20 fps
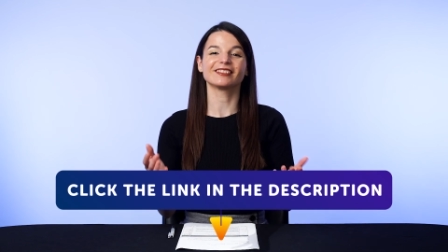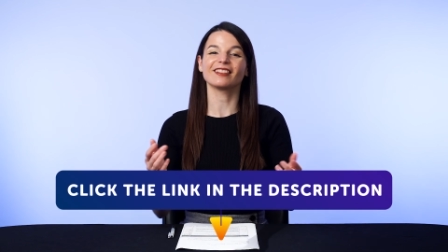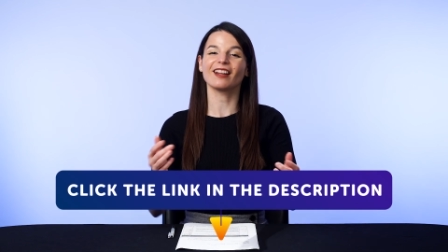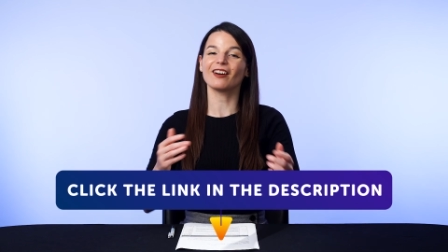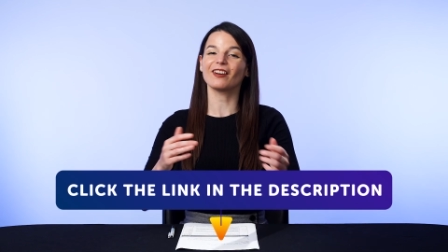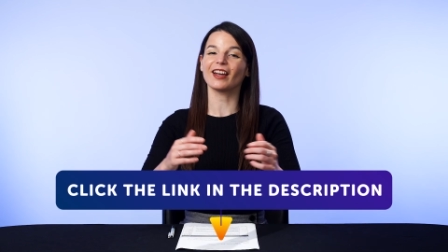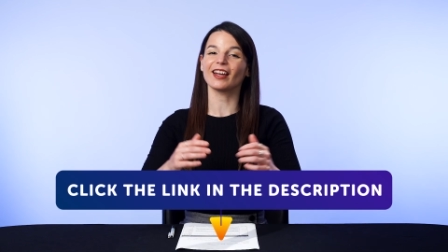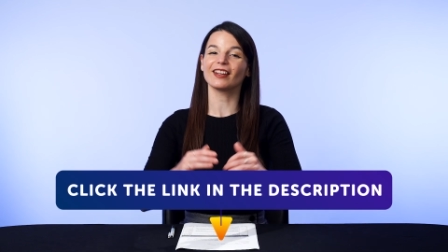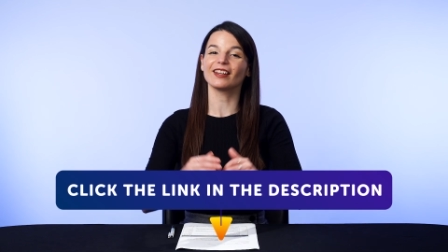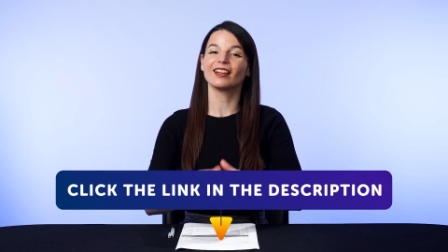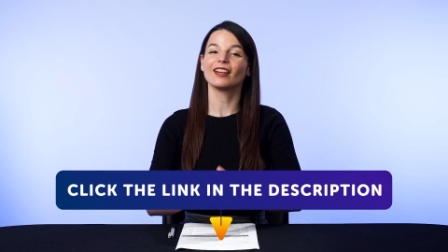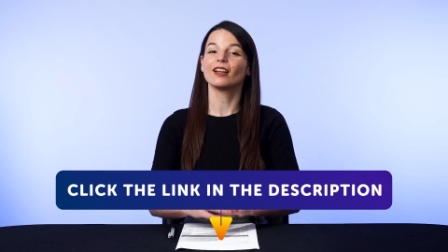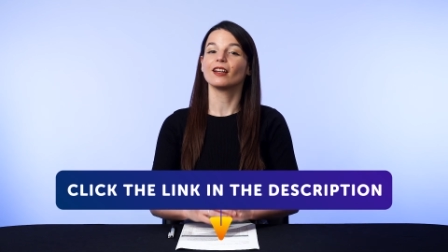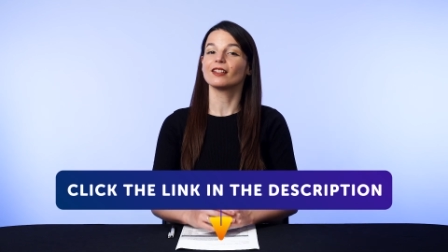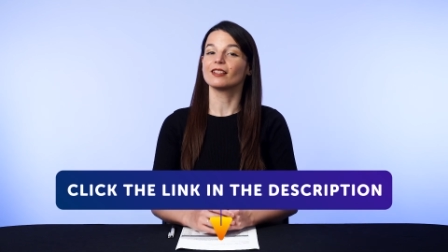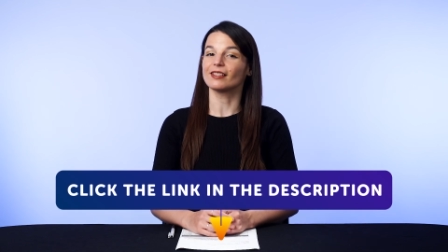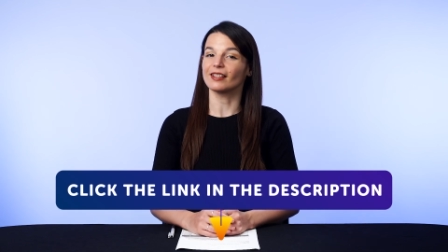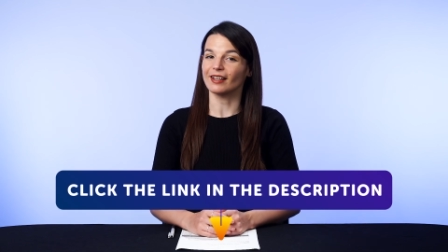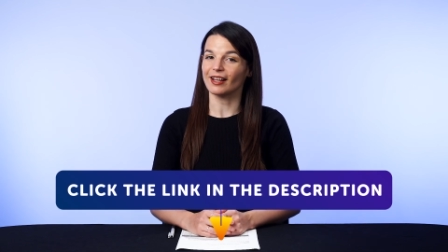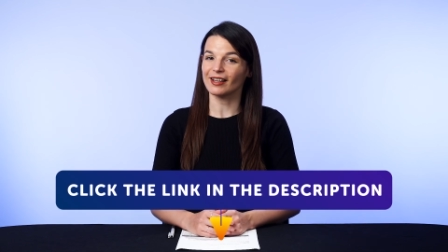Okay,
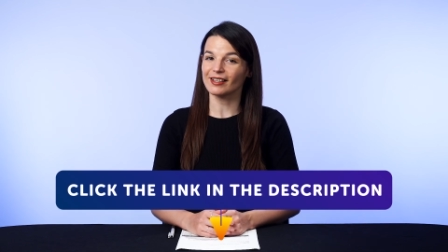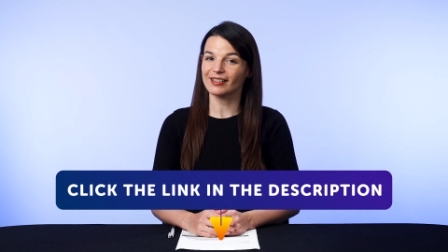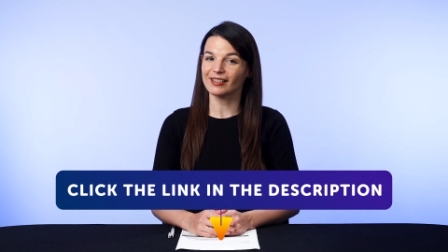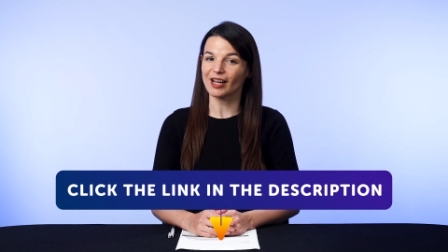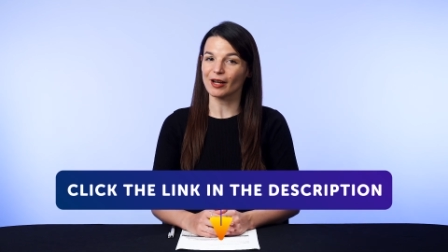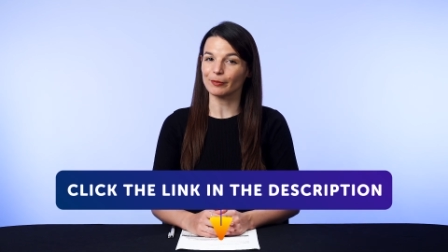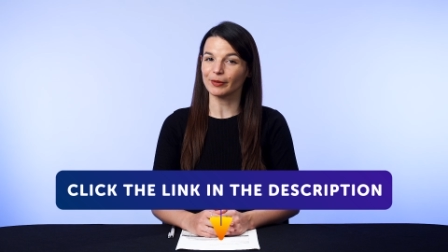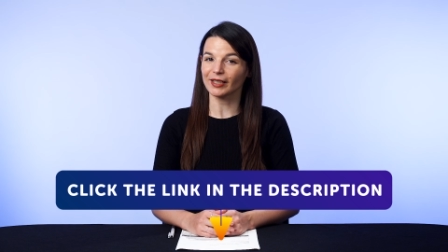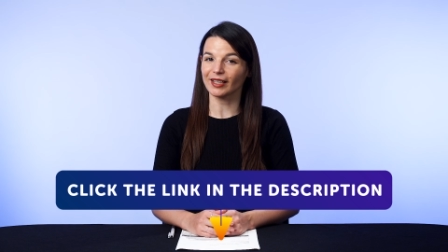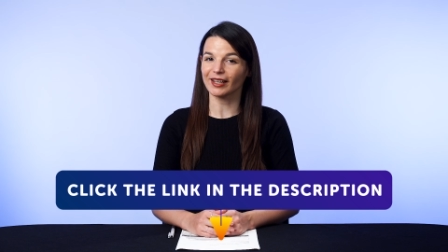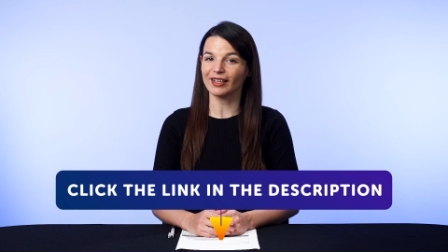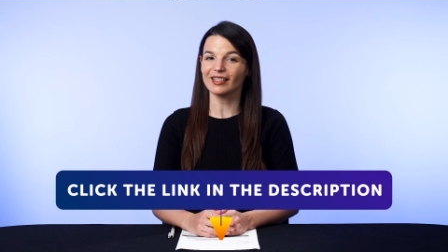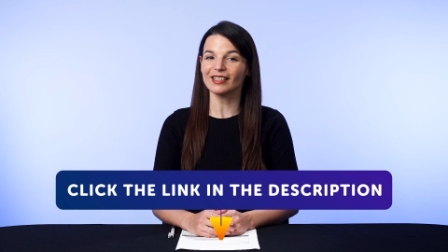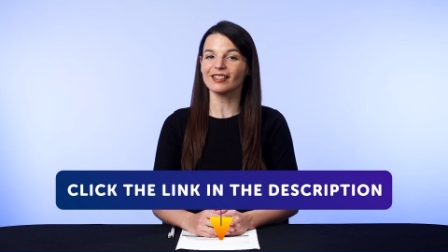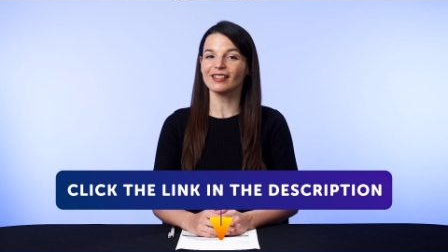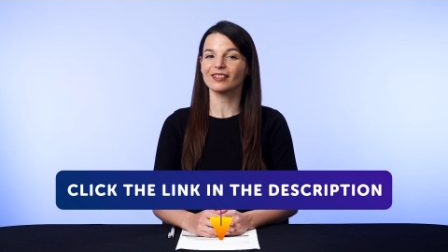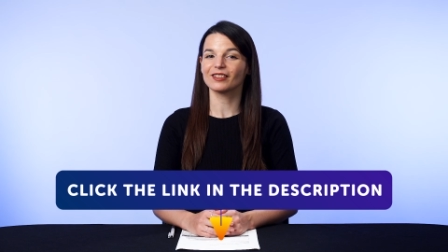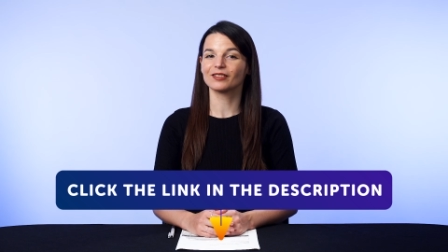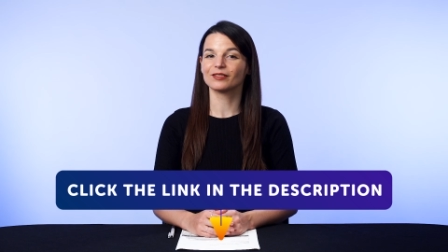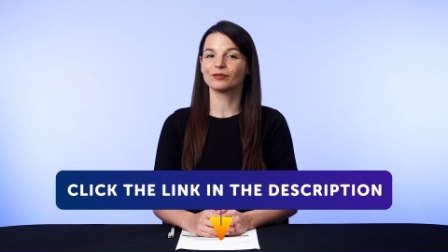today's topic
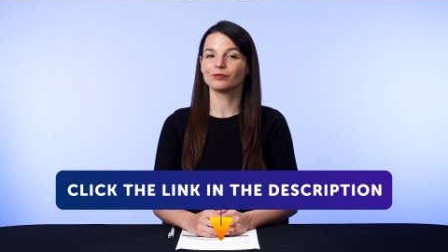is